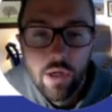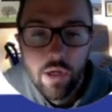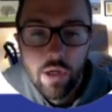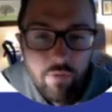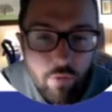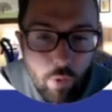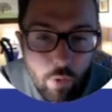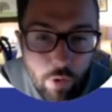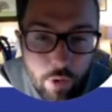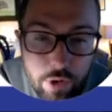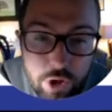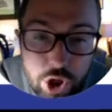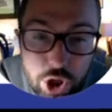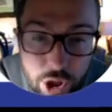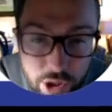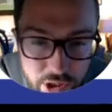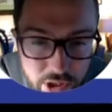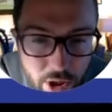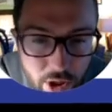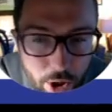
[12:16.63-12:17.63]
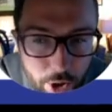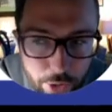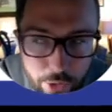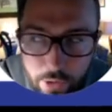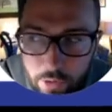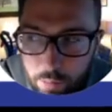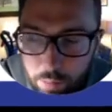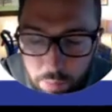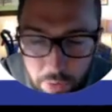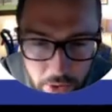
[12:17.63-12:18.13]
for just
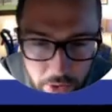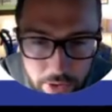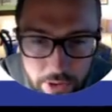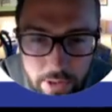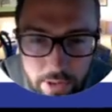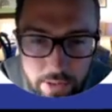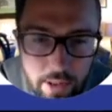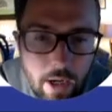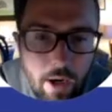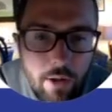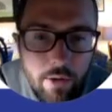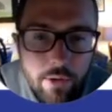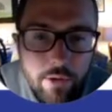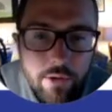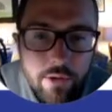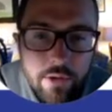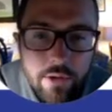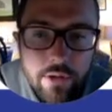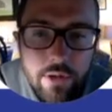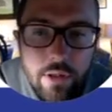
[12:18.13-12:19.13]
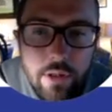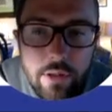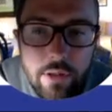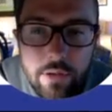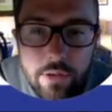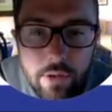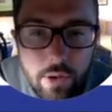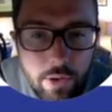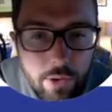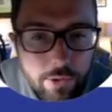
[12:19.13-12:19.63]
under $1 billion.
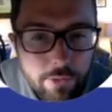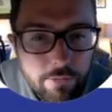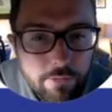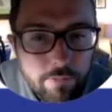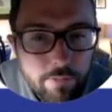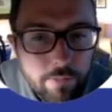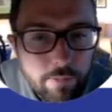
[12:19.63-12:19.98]
So,